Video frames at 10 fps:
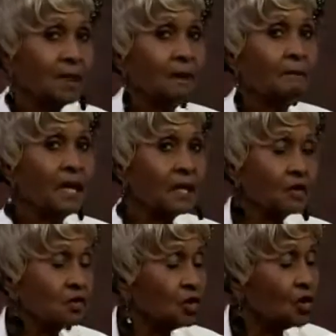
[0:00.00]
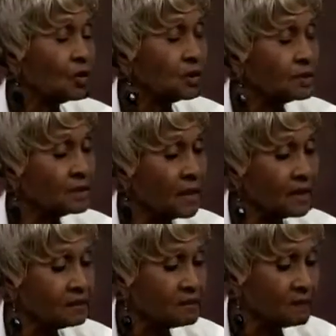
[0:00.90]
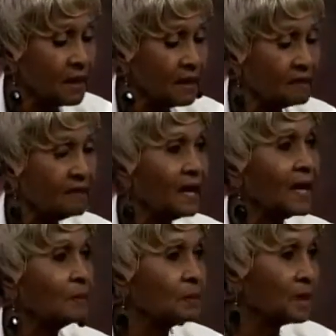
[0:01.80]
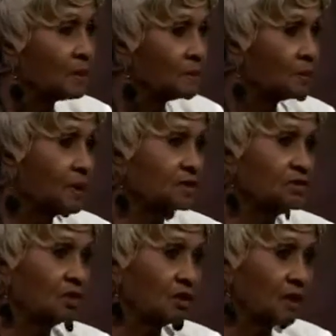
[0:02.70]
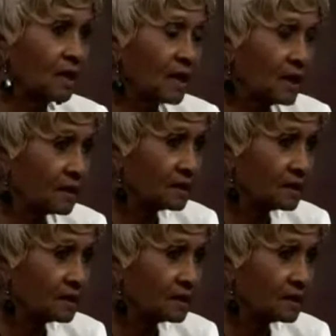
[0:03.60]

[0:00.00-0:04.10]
Make a choice not to have high blood pressure or high